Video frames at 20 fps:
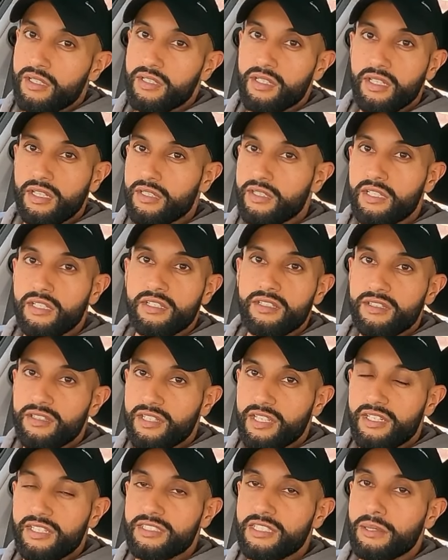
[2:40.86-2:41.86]
there
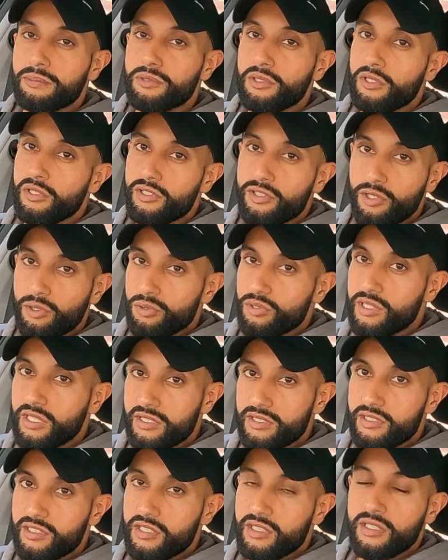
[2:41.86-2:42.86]
is absolutely no
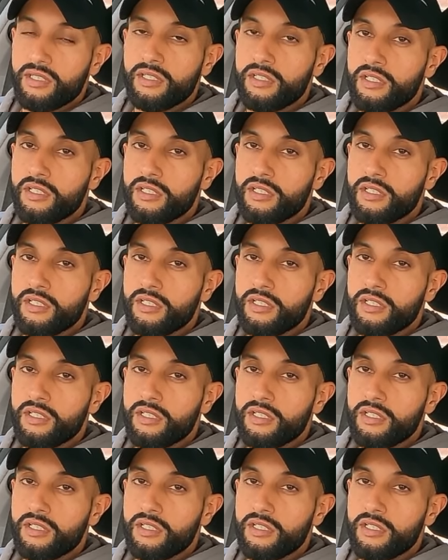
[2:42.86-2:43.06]
chance.